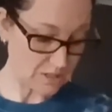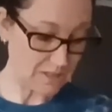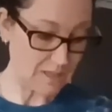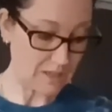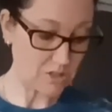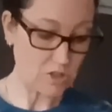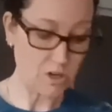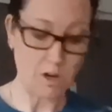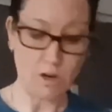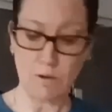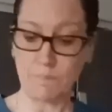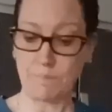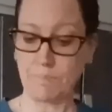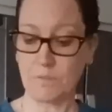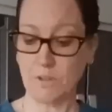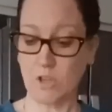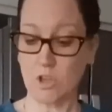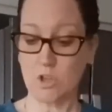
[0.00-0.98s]
These are
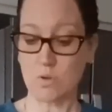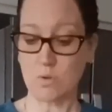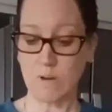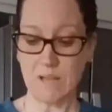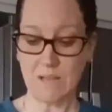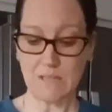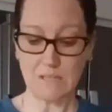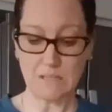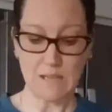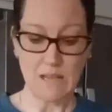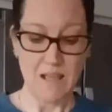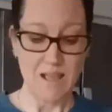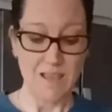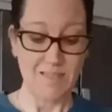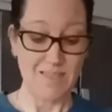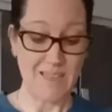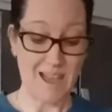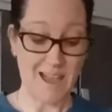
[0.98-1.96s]
the cuties
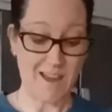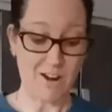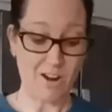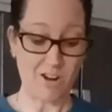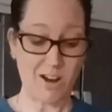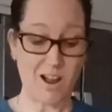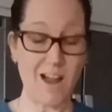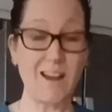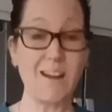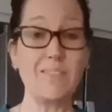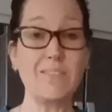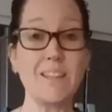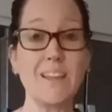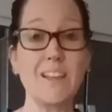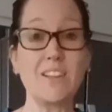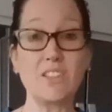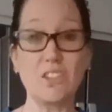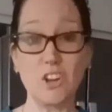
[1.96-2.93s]
that are kind of
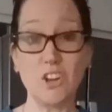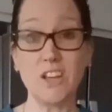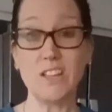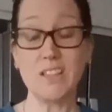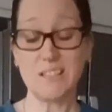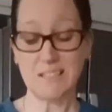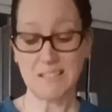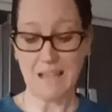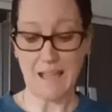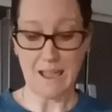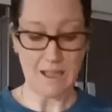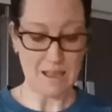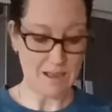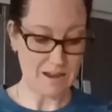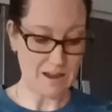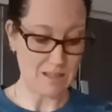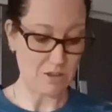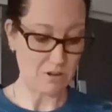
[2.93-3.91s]
like looking
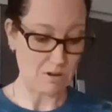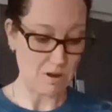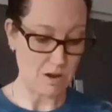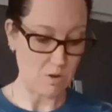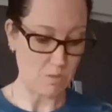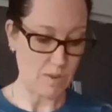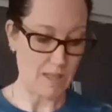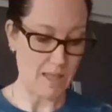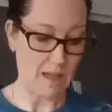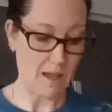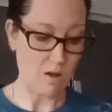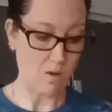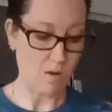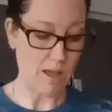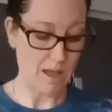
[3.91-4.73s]
sad and they're on the way out.